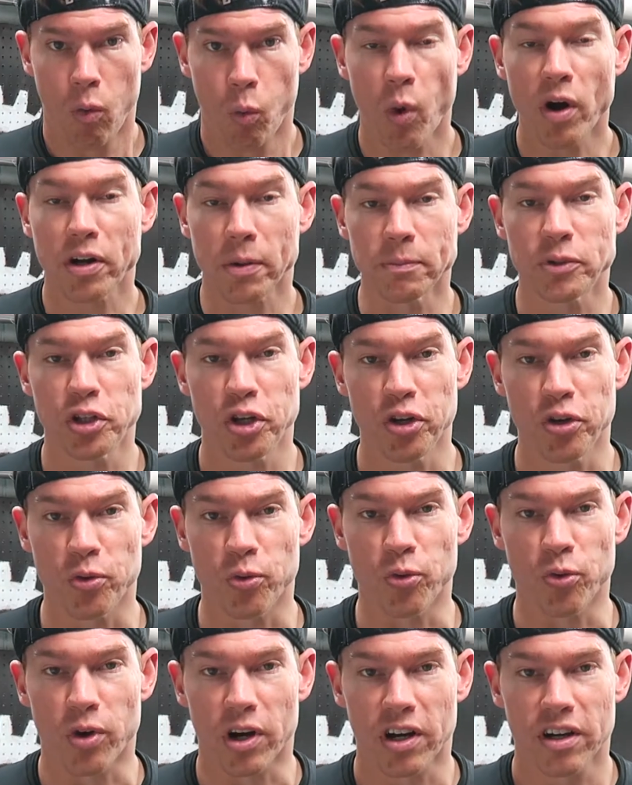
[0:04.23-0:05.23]
Welcome
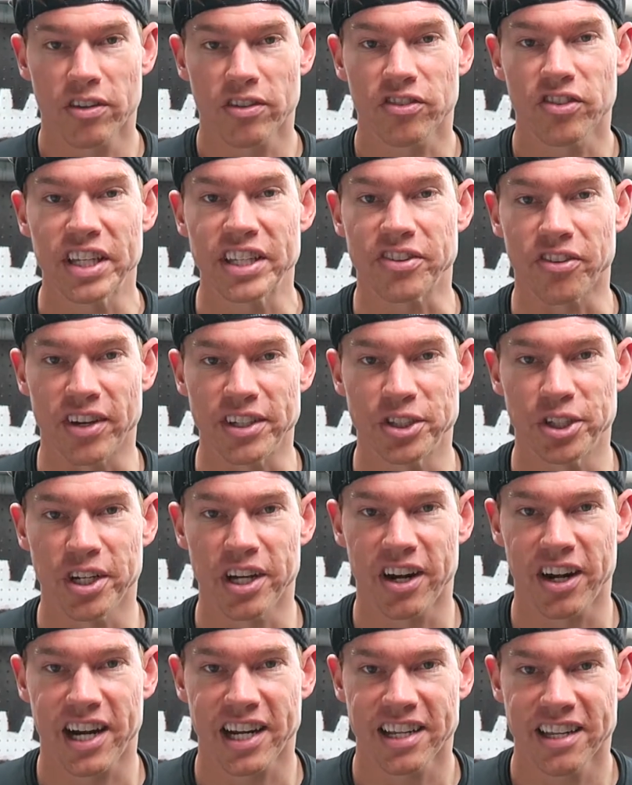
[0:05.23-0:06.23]
to Lethal
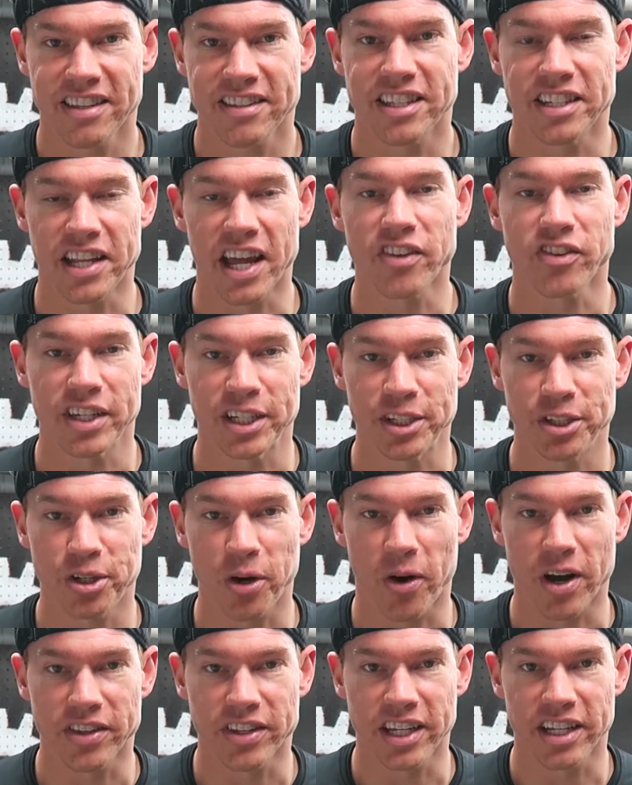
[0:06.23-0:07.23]
Engineering, the deadliest
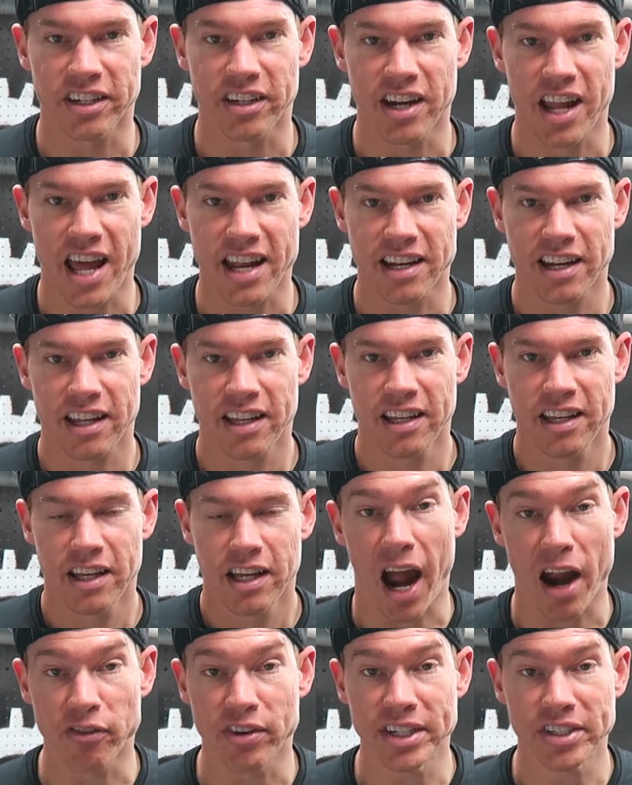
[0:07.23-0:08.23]
show on the internet.
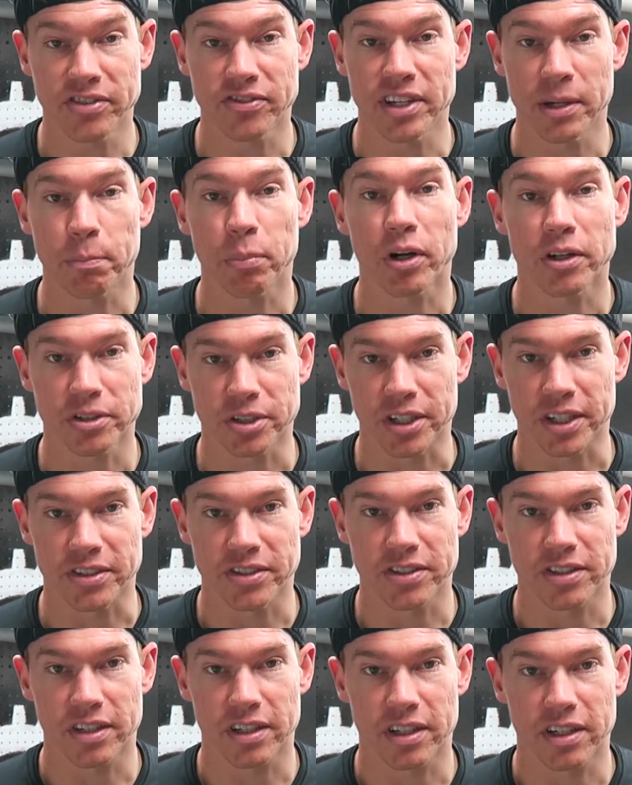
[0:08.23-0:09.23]
I recently
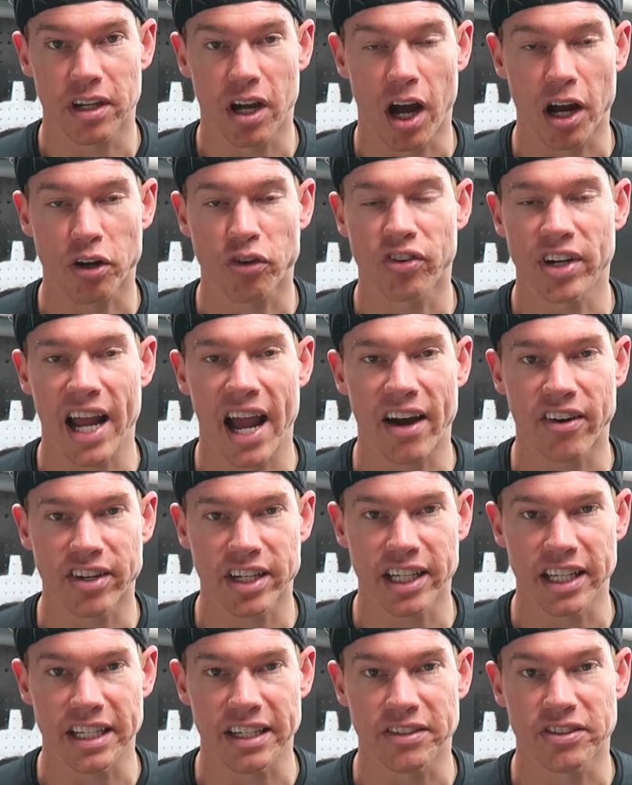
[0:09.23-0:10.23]
purchased a
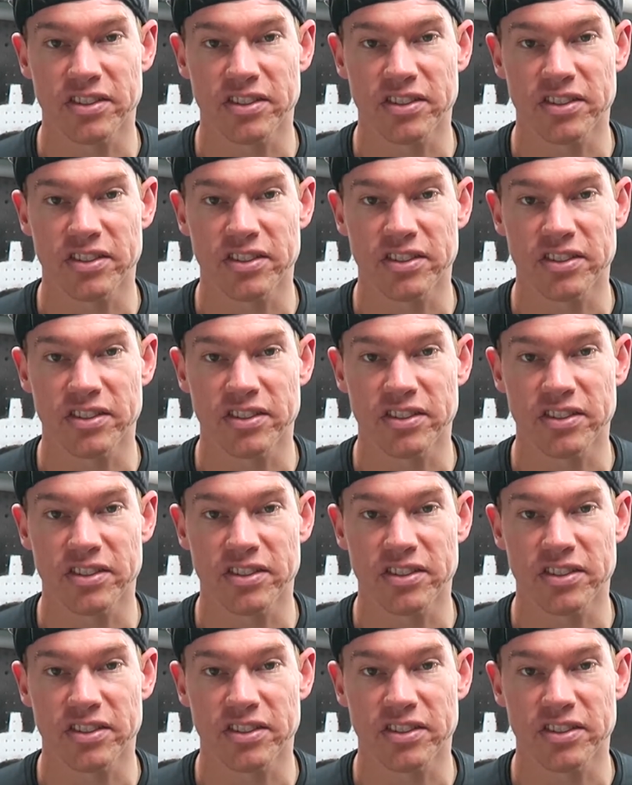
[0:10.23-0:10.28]
Creality